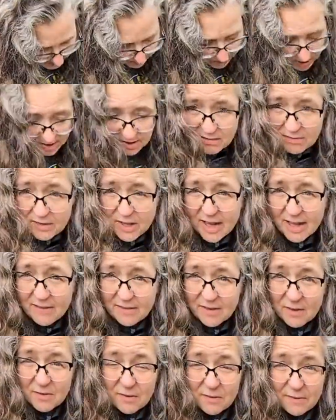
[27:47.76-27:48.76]
give a spark of
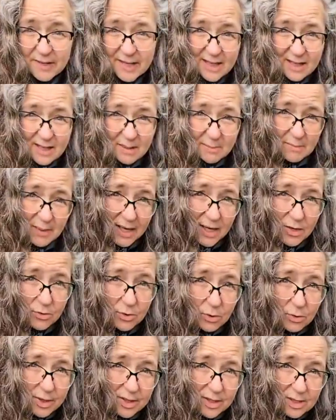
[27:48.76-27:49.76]
life and feed the
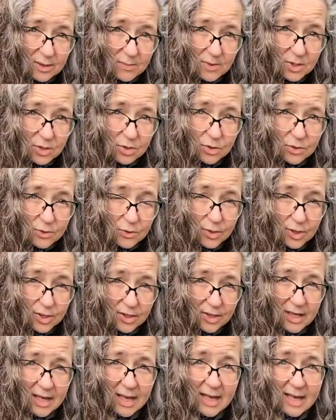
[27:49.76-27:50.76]
microorganisms in your
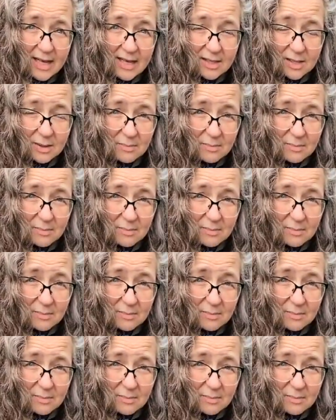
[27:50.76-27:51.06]
soil